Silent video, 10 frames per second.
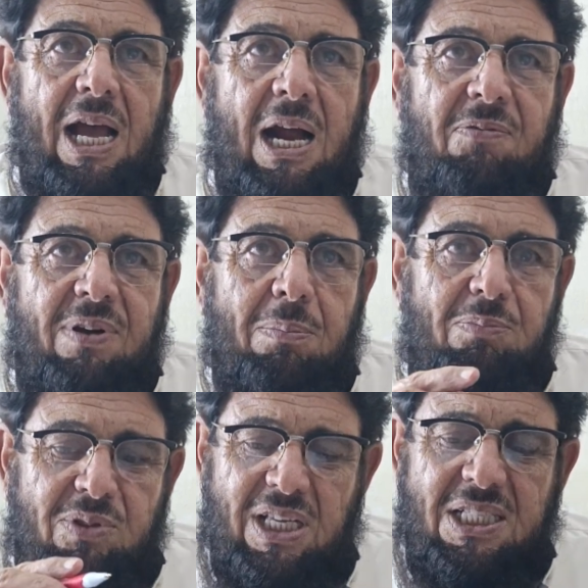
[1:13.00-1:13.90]
And
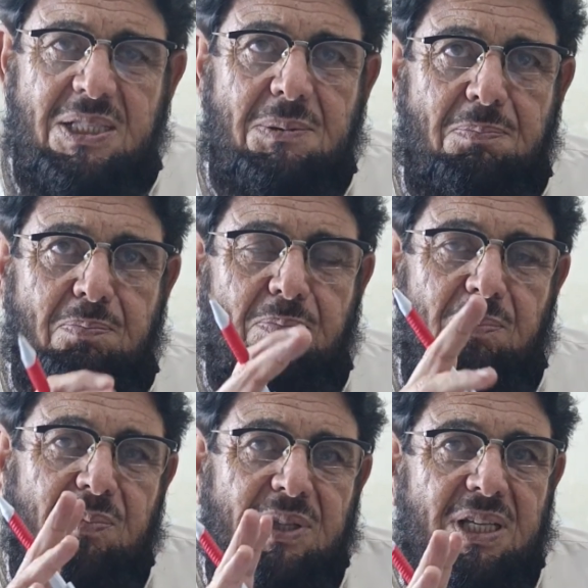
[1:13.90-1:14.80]
from this,
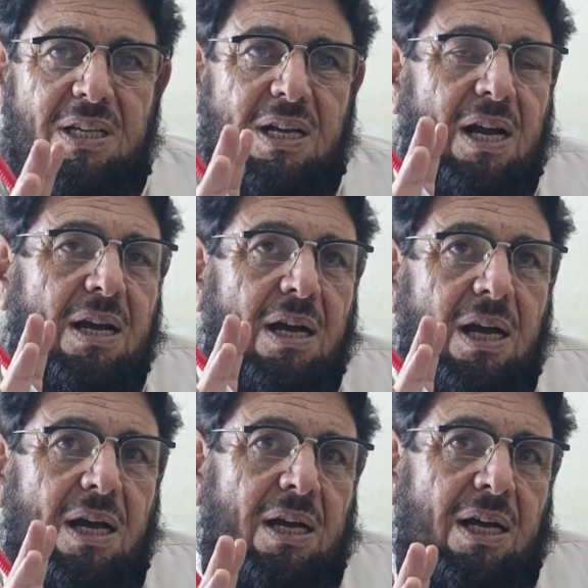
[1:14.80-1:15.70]
the
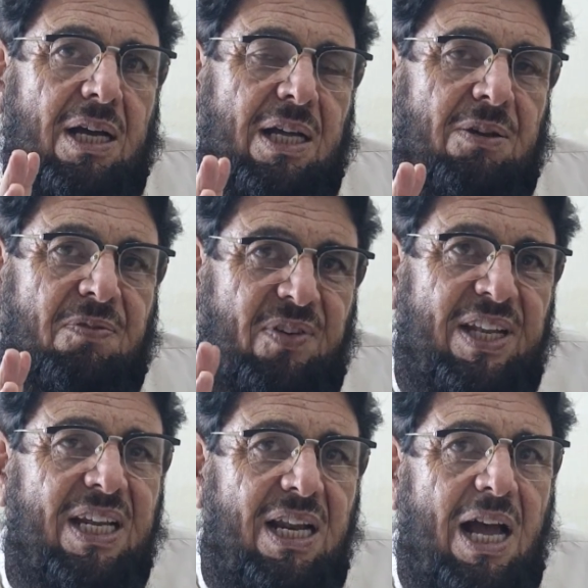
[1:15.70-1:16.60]

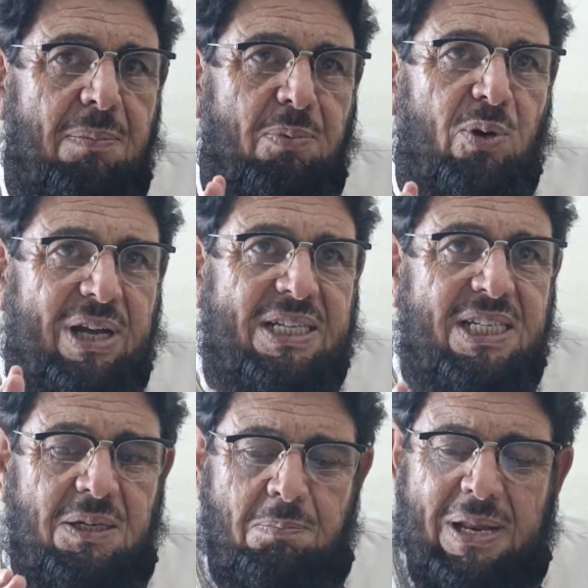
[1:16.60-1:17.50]
inferior
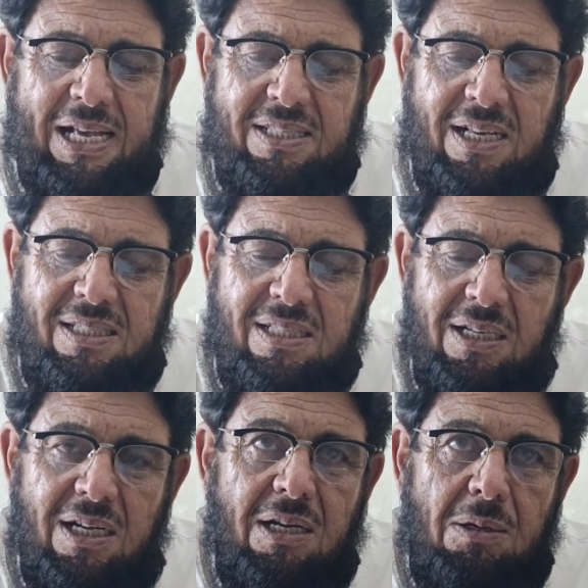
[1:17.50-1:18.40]
hypogastric
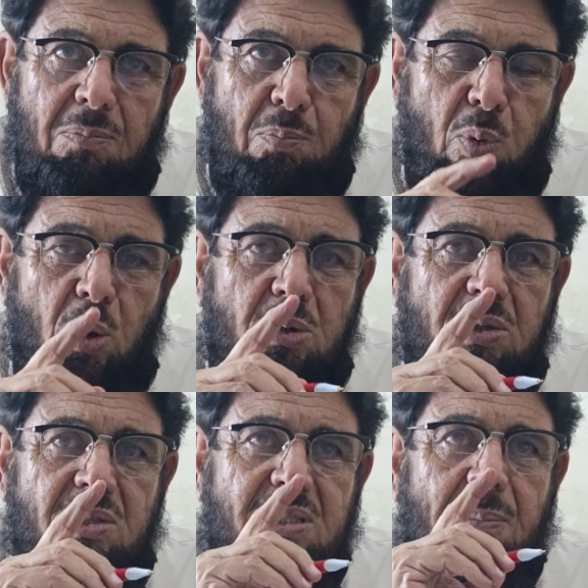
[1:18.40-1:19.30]
plexus,
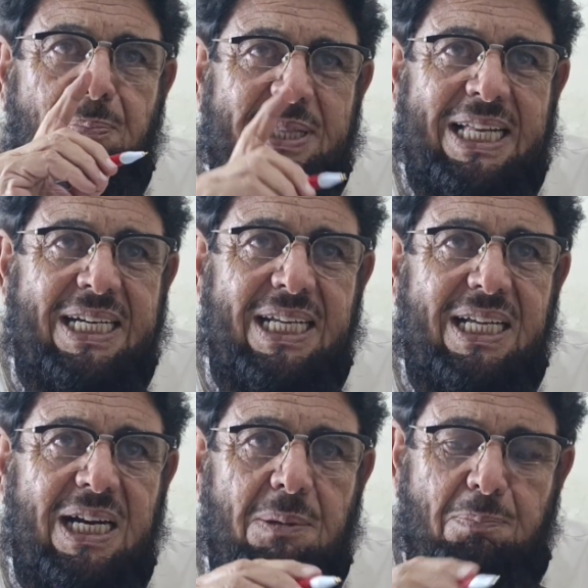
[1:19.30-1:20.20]
both
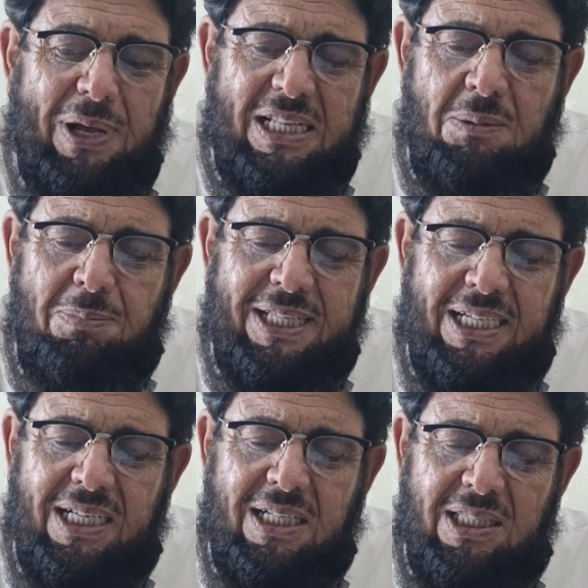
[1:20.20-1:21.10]
sympathetic and
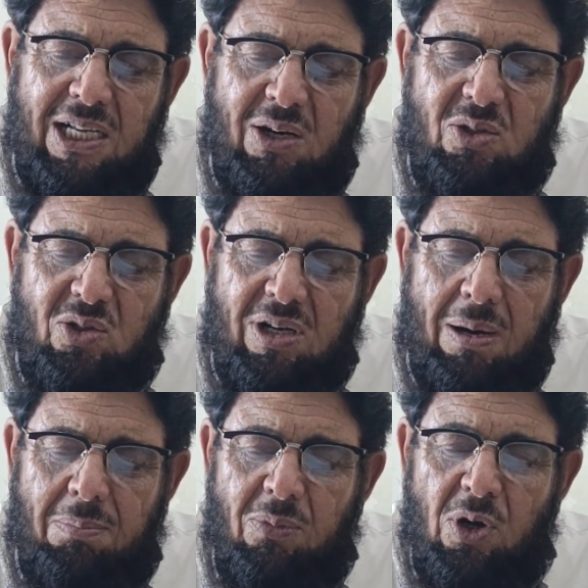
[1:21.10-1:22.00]
parasympathetic nerves
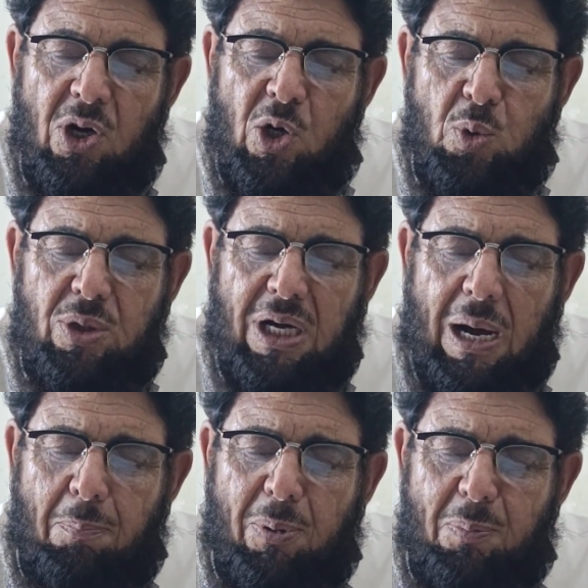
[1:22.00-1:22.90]
come to the
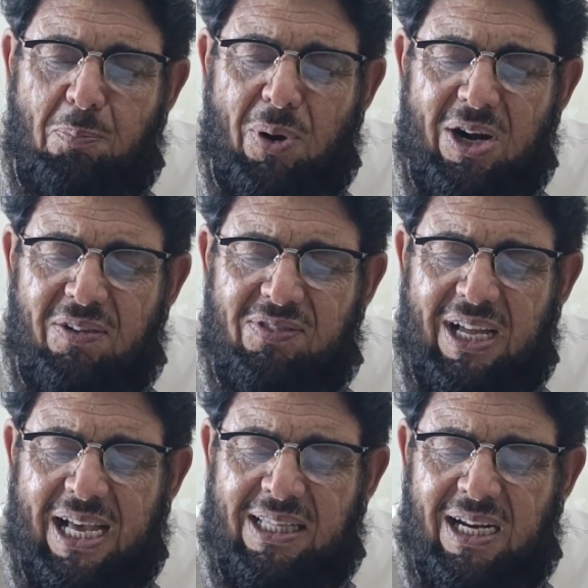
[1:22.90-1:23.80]
upper part of
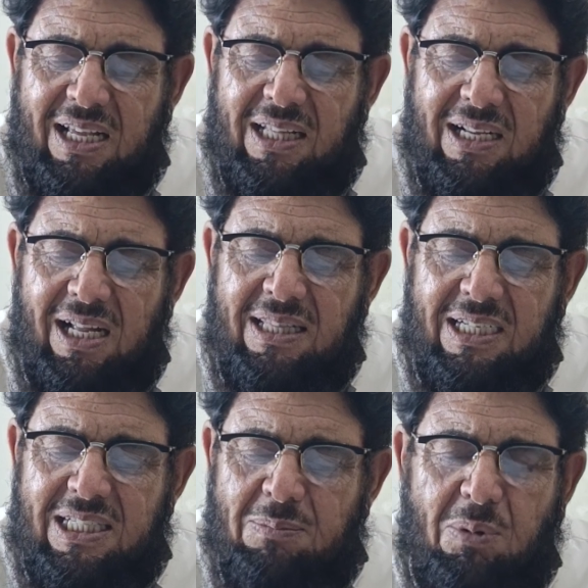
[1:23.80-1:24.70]
the anal canal,
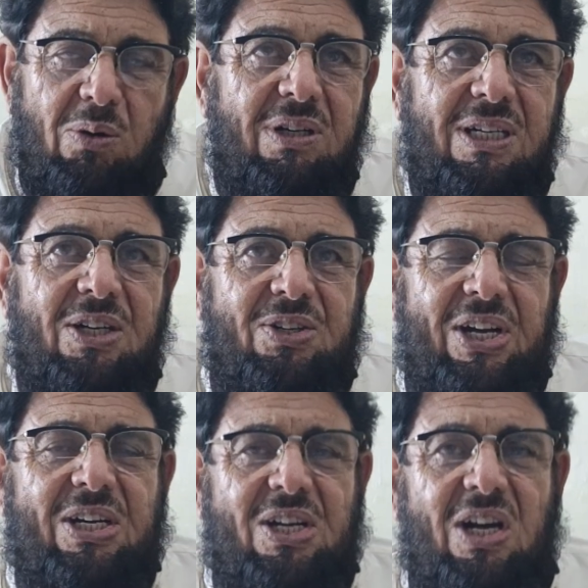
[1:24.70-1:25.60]
that is above the
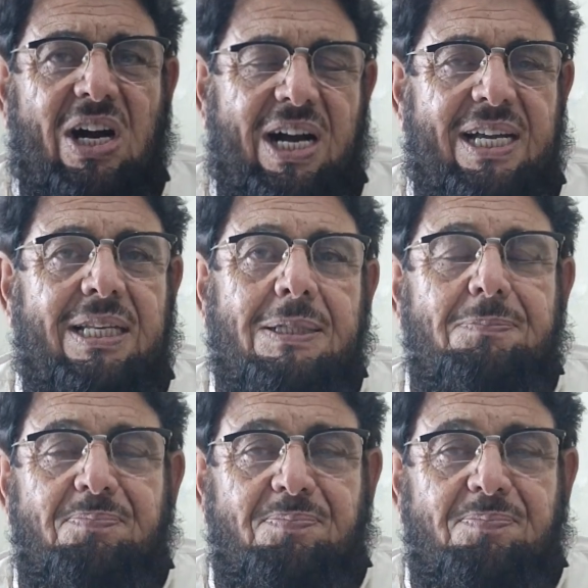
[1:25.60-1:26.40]
dentate line.